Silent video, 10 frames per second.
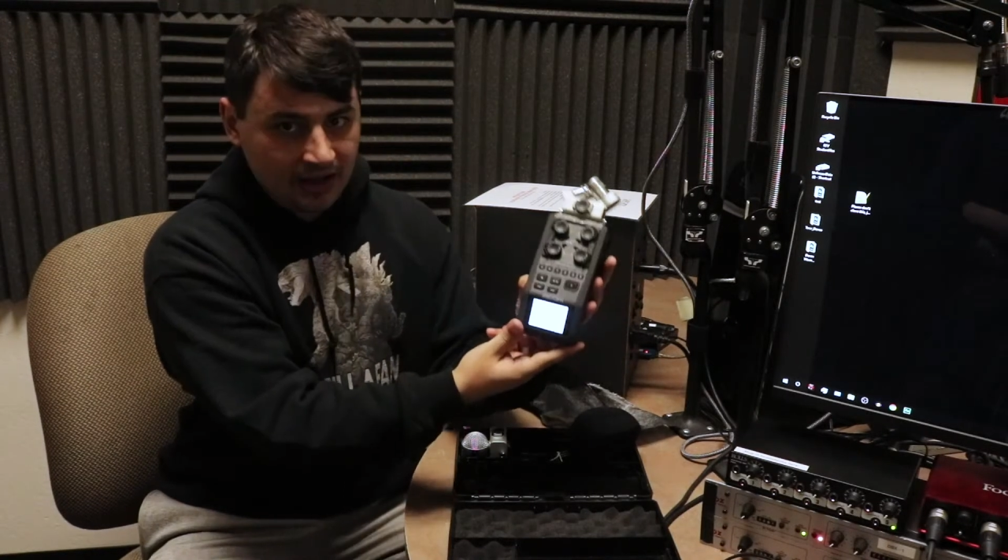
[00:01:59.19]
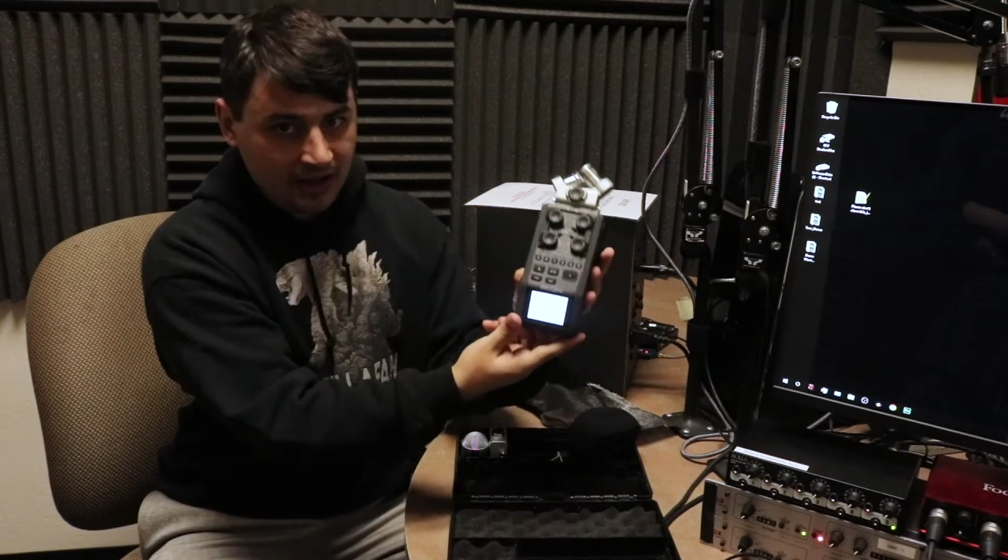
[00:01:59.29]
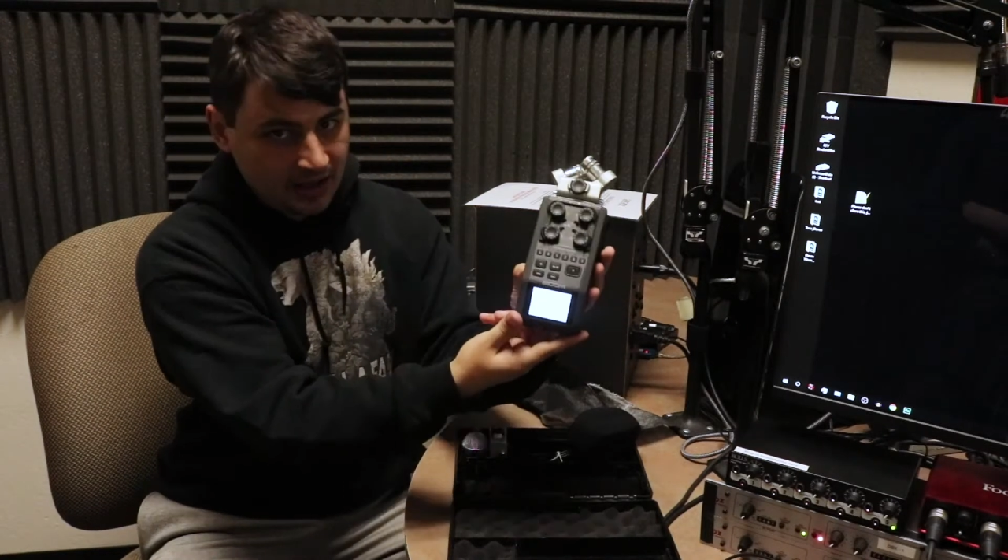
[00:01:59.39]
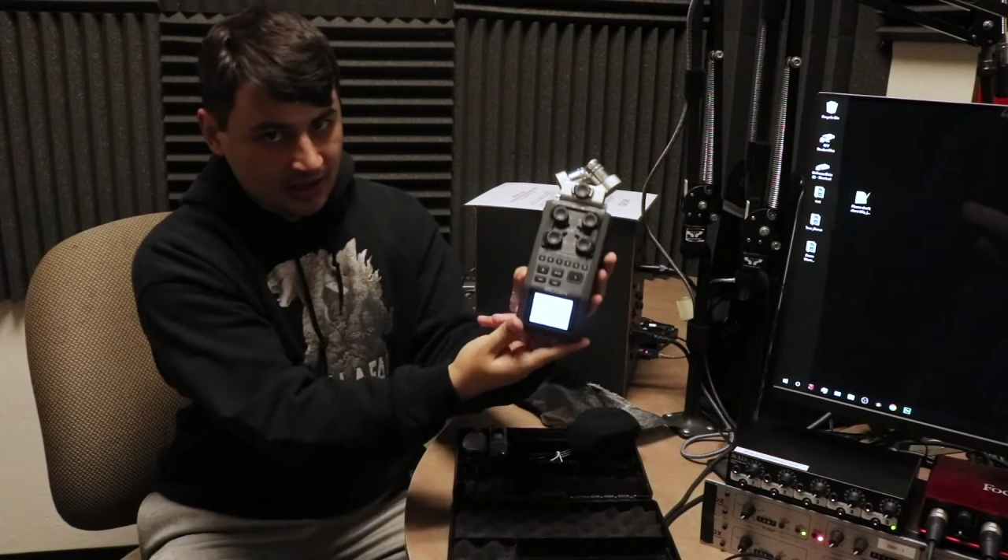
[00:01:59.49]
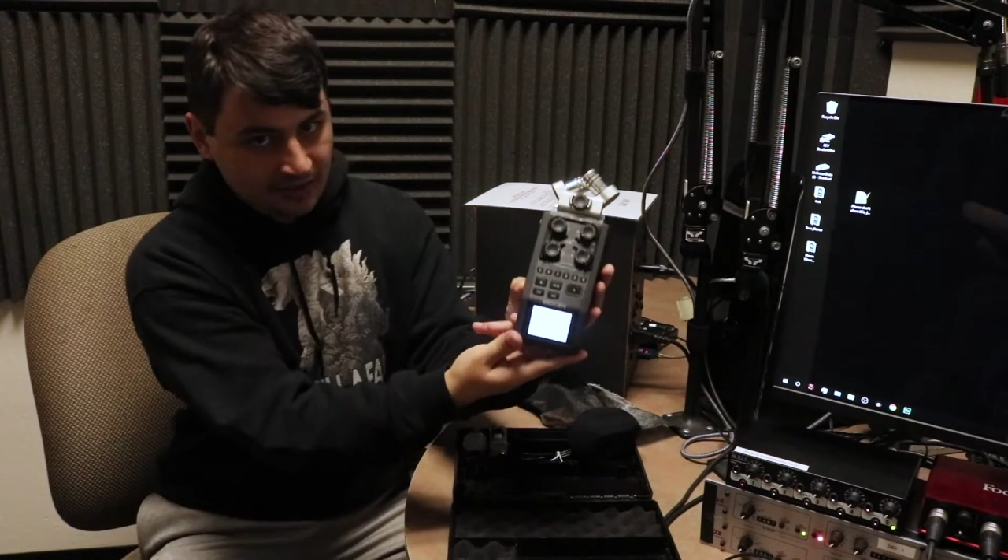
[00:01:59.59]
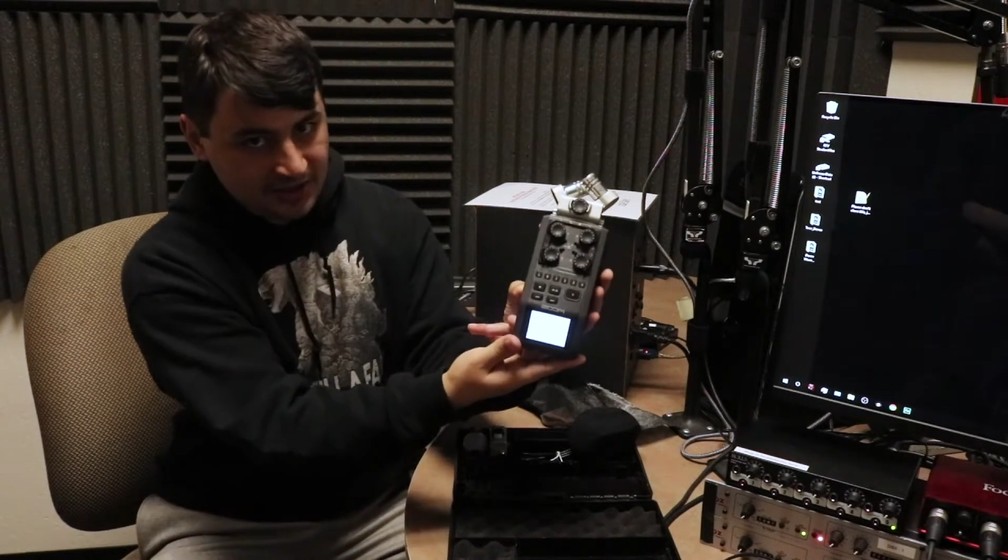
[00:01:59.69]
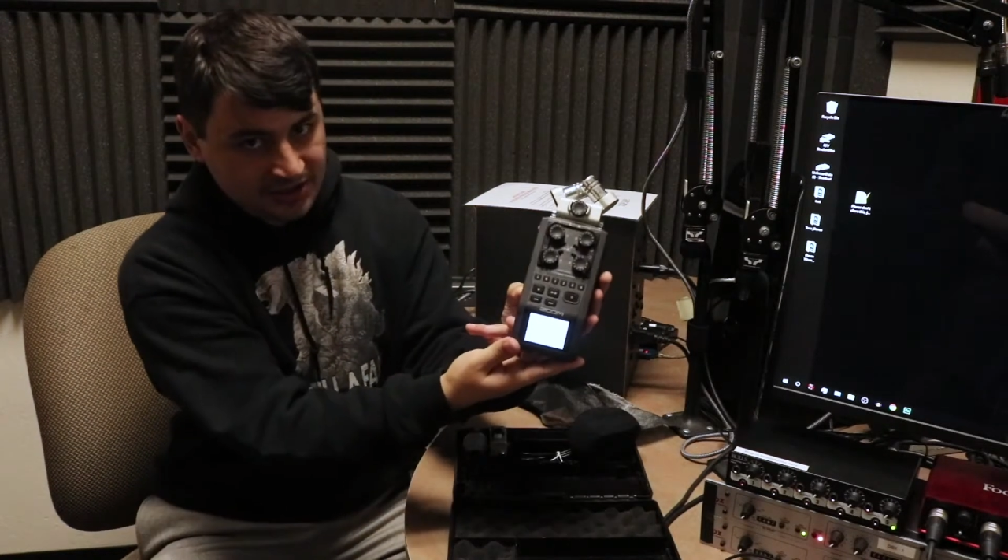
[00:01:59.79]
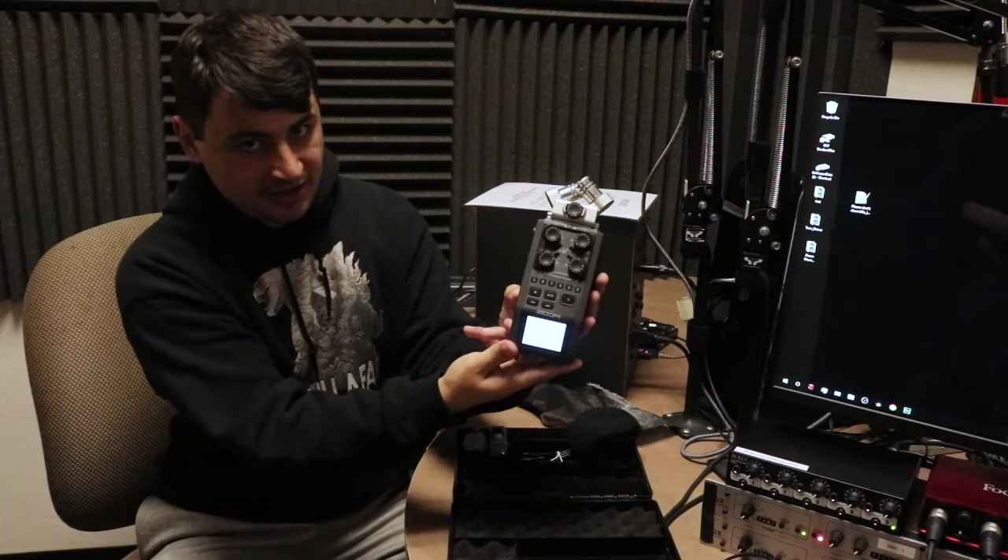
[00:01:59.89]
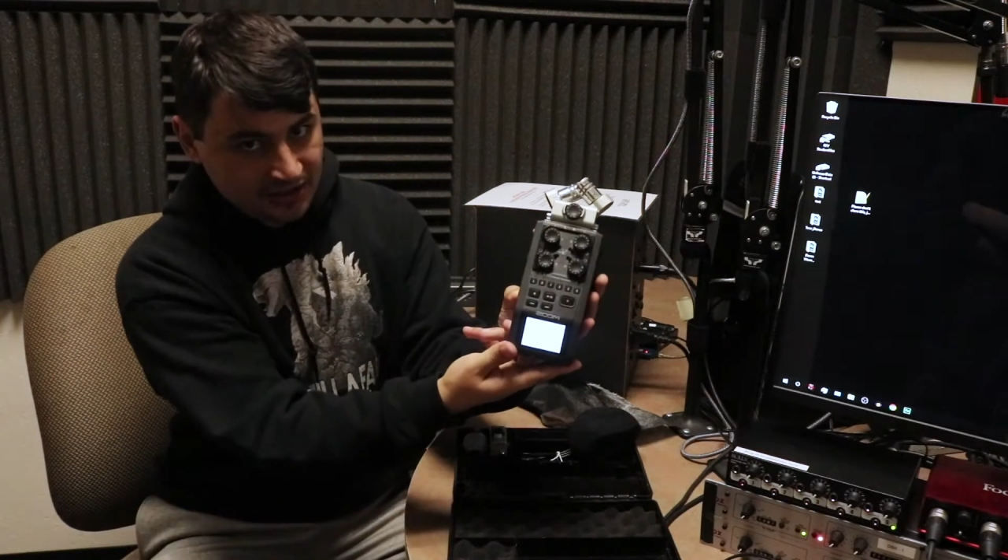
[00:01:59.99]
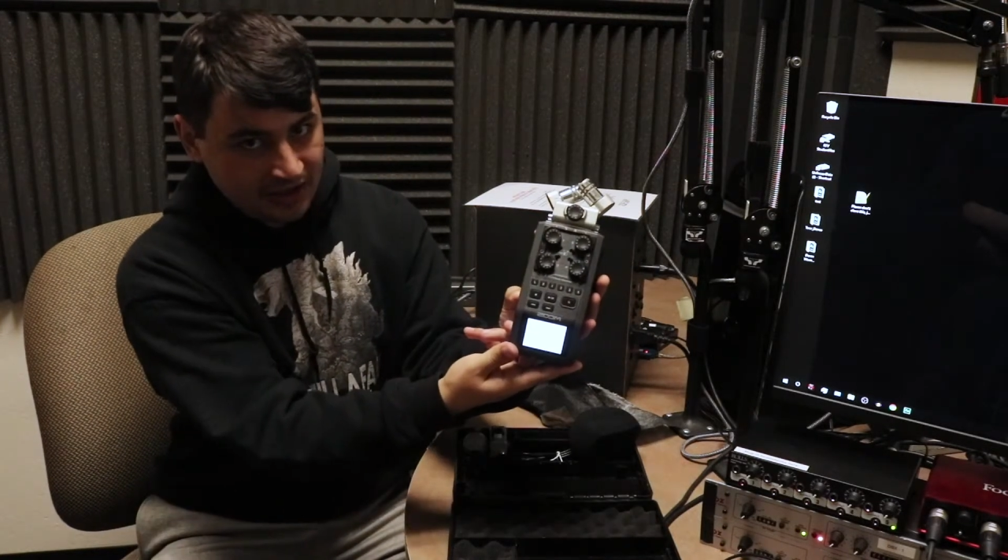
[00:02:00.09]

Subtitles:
and it'll be turned